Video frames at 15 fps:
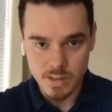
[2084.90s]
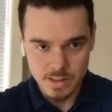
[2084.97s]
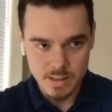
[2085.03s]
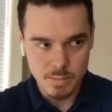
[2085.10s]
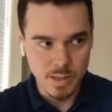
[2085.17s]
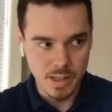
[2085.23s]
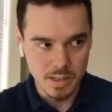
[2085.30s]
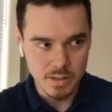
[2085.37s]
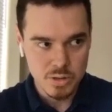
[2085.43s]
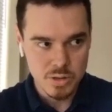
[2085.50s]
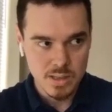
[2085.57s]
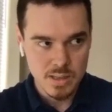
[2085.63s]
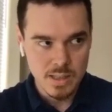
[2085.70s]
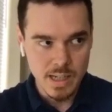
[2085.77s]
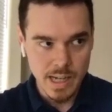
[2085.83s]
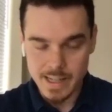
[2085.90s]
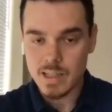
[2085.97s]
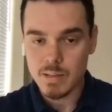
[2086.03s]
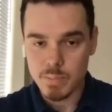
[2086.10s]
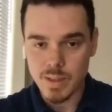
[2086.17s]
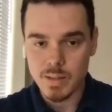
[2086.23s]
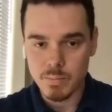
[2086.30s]
branch, I
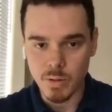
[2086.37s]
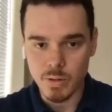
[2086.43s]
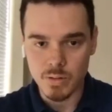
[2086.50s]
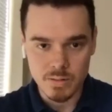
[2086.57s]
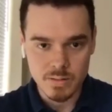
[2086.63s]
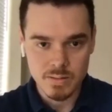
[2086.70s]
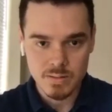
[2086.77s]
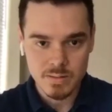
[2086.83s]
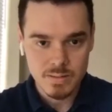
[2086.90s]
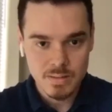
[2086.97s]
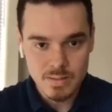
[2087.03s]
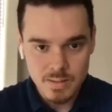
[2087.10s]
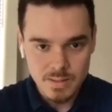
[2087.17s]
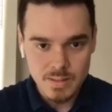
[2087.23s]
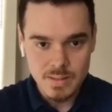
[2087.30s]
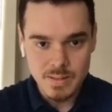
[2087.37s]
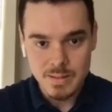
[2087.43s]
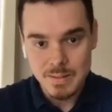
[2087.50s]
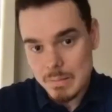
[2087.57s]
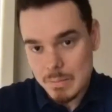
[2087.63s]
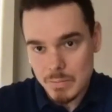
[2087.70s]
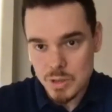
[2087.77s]
get paid more,
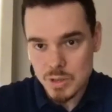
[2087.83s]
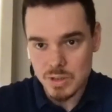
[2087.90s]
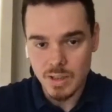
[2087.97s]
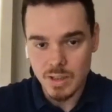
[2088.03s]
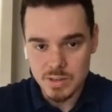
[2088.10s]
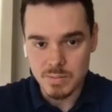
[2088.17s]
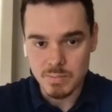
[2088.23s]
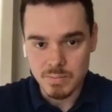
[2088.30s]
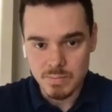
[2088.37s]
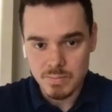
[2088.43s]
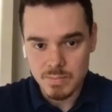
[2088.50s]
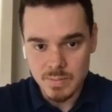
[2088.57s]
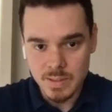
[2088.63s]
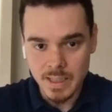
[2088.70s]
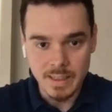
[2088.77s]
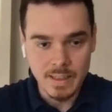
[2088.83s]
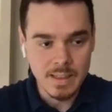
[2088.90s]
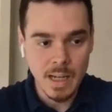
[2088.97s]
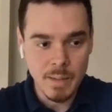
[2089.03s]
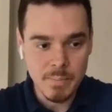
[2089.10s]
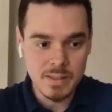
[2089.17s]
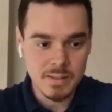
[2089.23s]
which is awesome. Like,
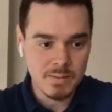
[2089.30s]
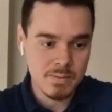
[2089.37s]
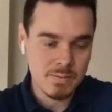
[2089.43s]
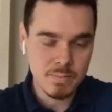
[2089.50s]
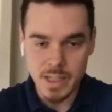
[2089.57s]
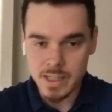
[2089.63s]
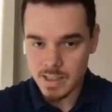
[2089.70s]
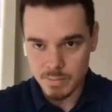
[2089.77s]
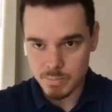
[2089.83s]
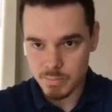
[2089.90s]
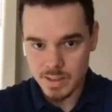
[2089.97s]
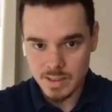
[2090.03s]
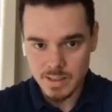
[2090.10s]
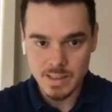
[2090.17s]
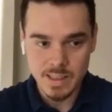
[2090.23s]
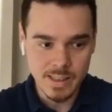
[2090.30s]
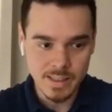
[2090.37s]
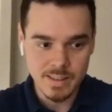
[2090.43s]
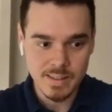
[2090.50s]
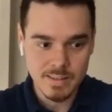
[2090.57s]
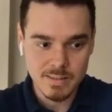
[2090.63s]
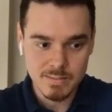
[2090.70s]
I mean, my company, like,
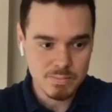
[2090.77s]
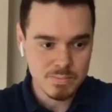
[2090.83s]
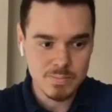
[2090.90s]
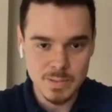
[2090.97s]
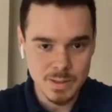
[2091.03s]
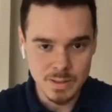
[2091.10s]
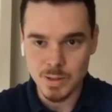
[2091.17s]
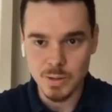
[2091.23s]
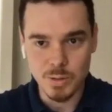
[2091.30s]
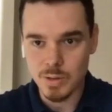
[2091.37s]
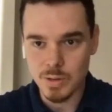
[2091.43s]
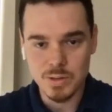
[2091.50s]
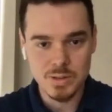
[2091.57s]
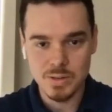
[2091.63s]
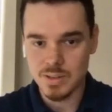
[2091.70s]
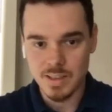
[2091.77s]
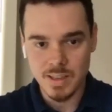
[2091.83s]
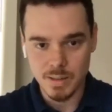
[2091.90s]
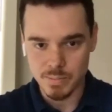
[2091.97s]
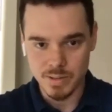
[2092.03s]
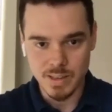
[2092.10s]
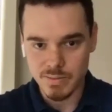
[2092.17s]
kudos to the
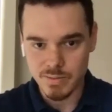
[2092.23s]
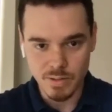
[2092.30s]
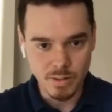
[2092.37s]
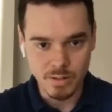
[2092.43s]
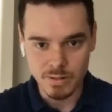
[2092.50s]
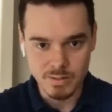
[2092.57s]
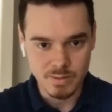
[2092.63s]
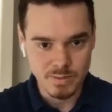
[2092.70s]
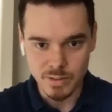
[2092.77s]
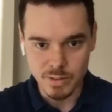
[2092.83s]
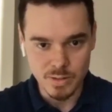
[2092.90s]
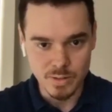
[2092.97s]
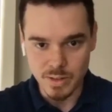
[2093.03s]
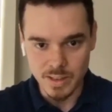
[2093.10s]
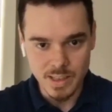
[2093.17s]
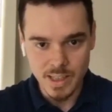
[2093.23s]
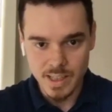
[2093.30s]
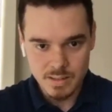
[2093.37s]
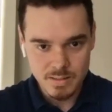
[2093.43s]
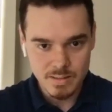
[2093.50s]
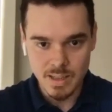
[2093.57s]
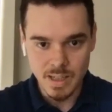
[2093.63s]
company for doing that.
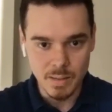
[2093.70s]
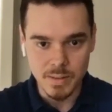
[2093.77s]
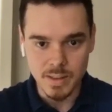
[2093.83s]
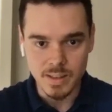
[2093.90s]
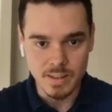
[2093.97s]
I mean,